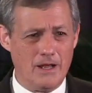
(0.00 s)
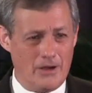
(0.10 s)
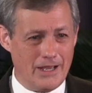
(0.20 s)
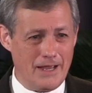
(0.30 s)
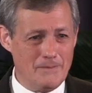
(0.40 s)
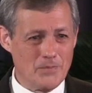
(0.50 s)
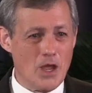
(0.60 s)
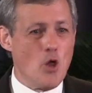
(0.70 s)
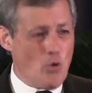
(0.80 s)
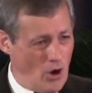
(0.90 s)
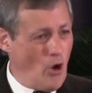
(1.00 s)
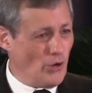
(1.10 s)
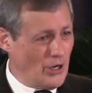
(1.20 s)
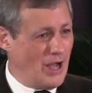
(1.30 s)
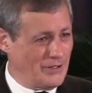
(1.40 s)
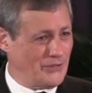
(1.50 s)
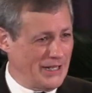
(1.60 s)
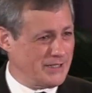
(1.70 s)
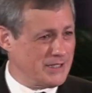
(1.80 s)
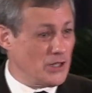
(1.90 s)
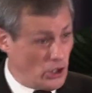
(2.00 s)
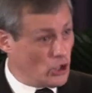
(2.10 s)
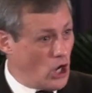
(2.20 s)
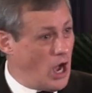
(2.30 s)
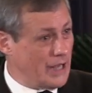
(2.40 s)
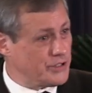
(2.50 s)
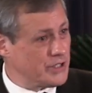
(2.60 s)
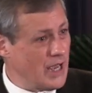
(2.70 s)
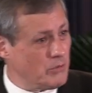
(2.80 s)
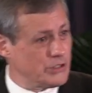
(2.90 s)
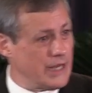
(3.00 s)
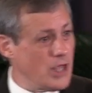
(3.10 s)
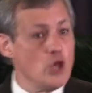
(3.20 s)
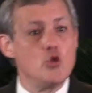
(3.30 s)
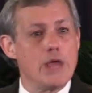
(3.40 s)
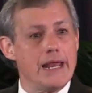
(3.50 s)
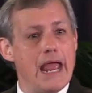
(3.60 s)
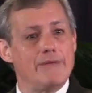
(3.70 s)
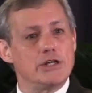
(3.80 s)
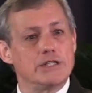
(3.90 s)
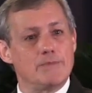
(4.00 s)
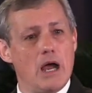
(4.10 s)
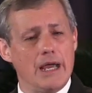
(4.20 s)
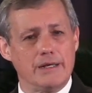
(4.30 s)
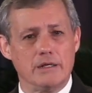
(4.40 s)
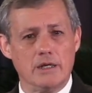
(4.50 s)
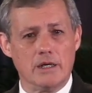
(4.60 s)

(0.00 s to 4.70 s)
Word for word: Okay? We're holding on to things that are God's, and we're saying, You can't have it, it's mine.